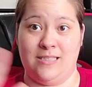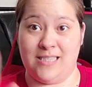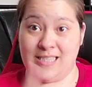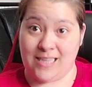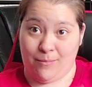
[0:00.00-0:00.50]

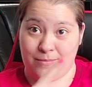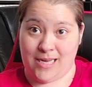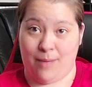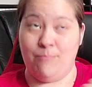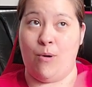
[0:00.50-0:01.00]

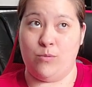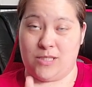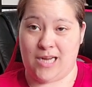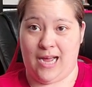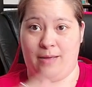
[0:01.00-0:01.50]
sometime, most
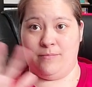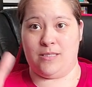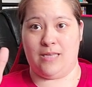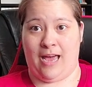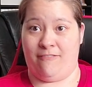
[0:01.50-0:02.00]
times
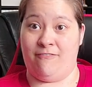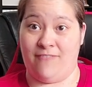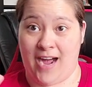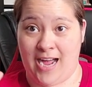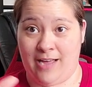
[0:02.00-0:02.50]
at
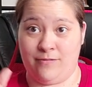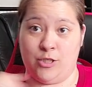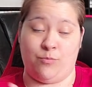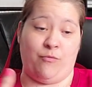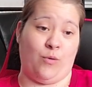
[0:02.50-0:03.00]
five,
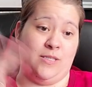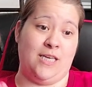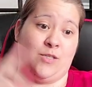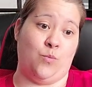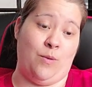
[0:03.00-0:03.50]
just before
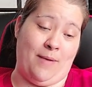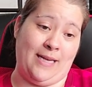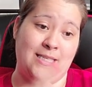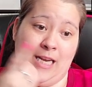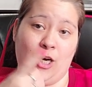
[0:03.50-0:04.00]
six when we
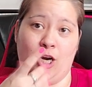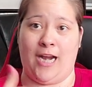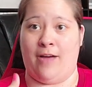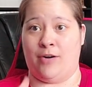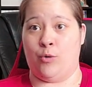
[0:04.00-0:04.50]
make dinner and
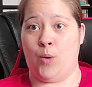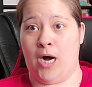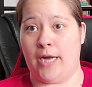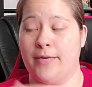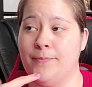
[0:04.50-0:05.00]
have our
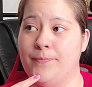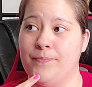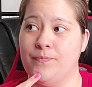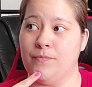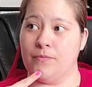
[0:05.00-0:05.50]
walk.
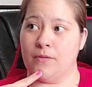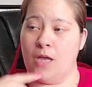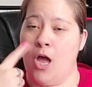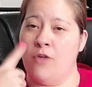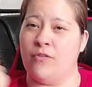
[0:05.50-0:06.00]

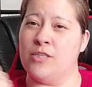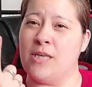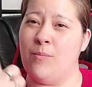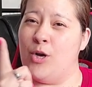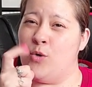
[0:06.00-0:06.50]
For
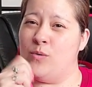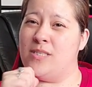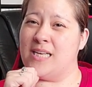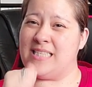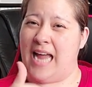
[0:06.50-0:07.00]
someone who
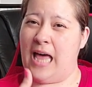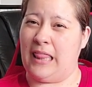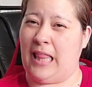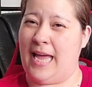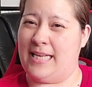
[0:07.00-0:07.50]
does not
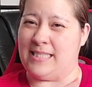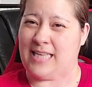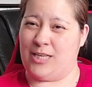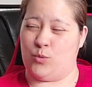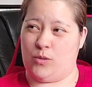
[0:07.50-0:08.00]
like
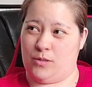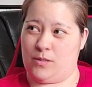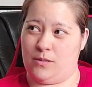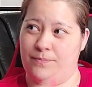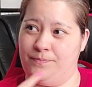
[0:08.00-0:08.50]
schedules,